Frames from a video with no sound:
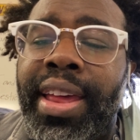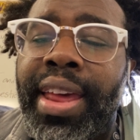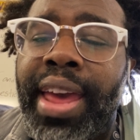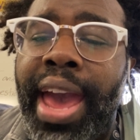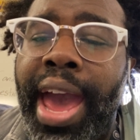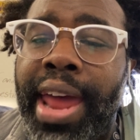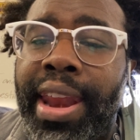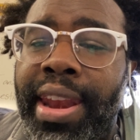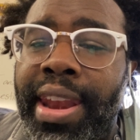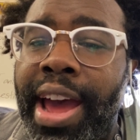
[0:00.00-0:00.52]

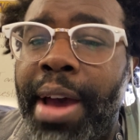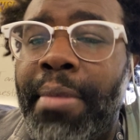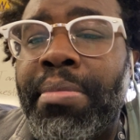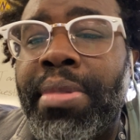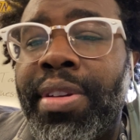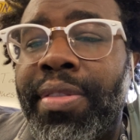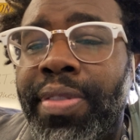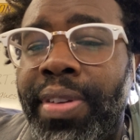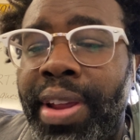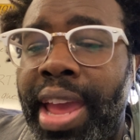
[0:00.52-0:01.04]
had it not
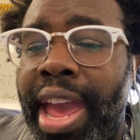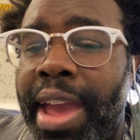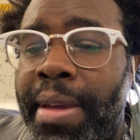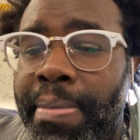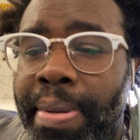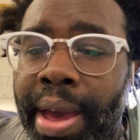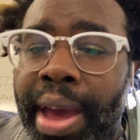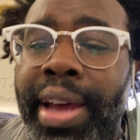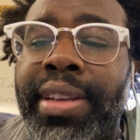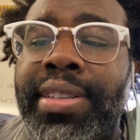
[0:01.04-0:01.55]
been for Game
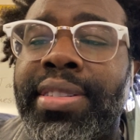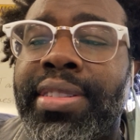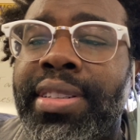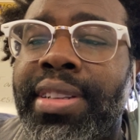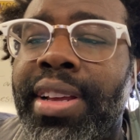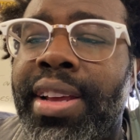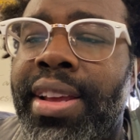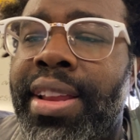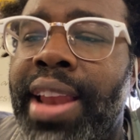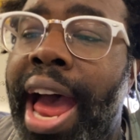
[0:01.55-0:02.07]
Pass.
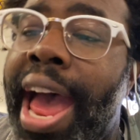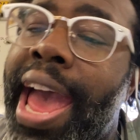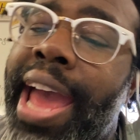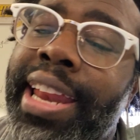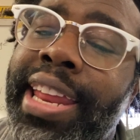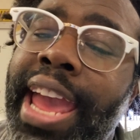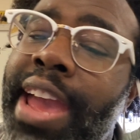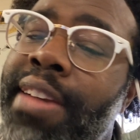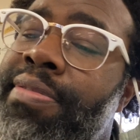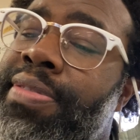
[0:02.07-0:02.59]
I
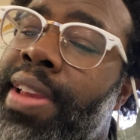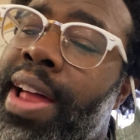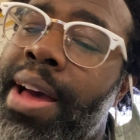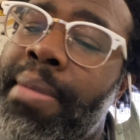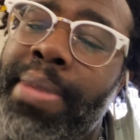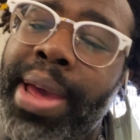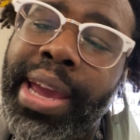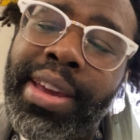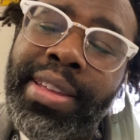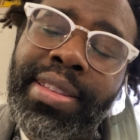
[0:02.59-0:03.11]
had
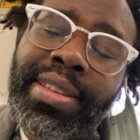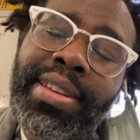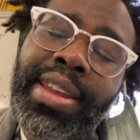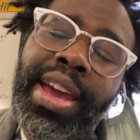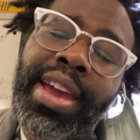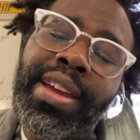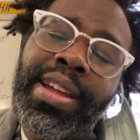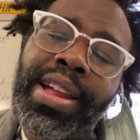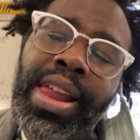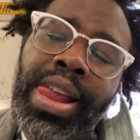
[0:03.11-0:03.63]
GameFly back in the
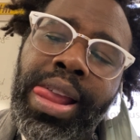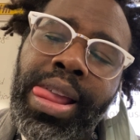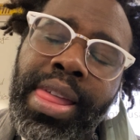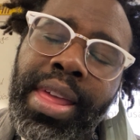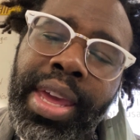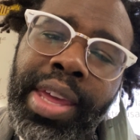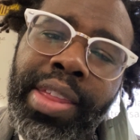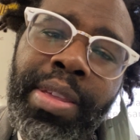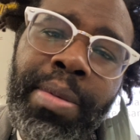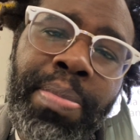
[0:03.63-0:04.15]
day,
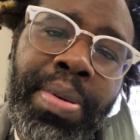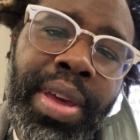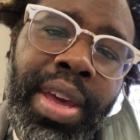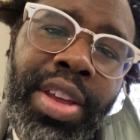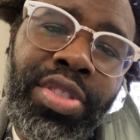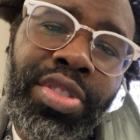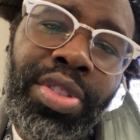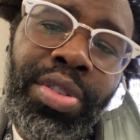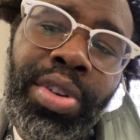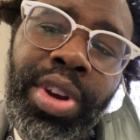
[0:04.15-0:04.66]
in the
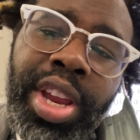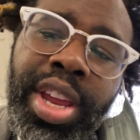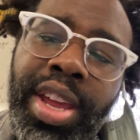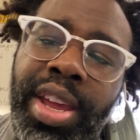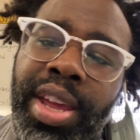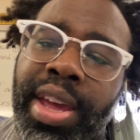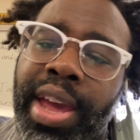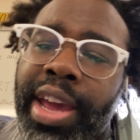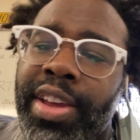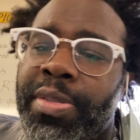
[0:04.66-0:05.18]

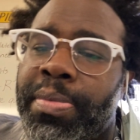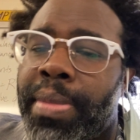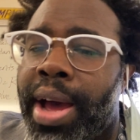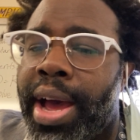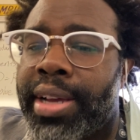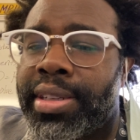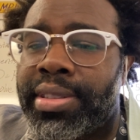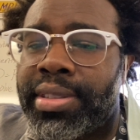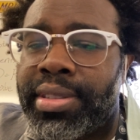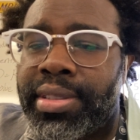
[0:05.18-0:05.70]
PS3,
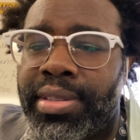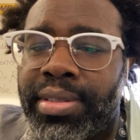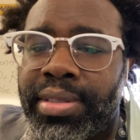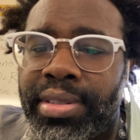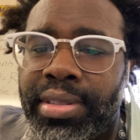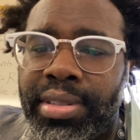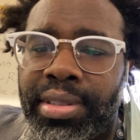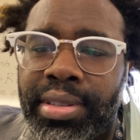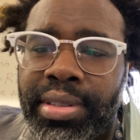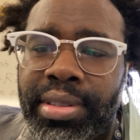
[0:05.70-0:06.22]

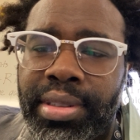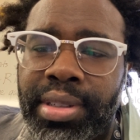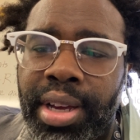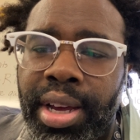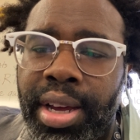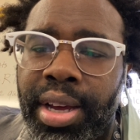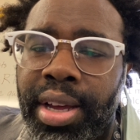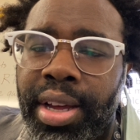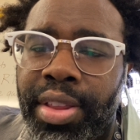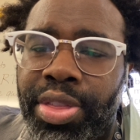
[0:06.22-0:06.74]
Xbox
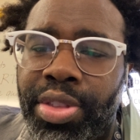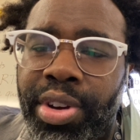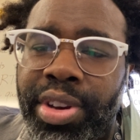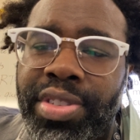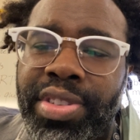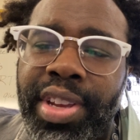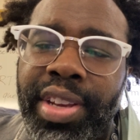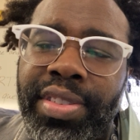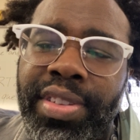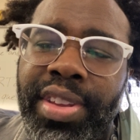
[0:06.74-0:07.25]

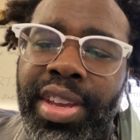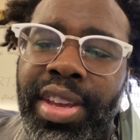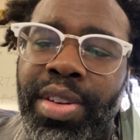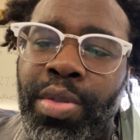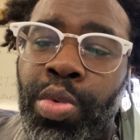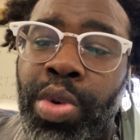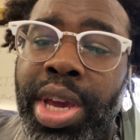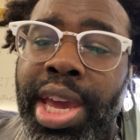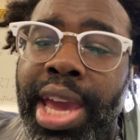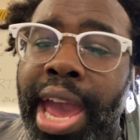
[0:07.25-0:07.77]
360,
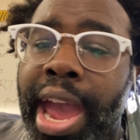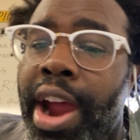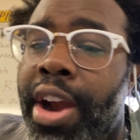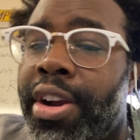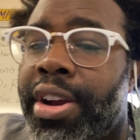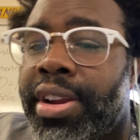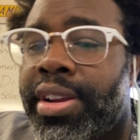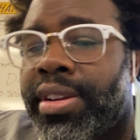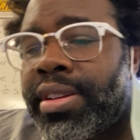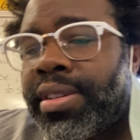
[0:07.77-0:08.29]
Wii
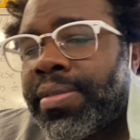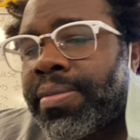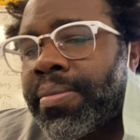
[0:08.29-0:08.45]
era.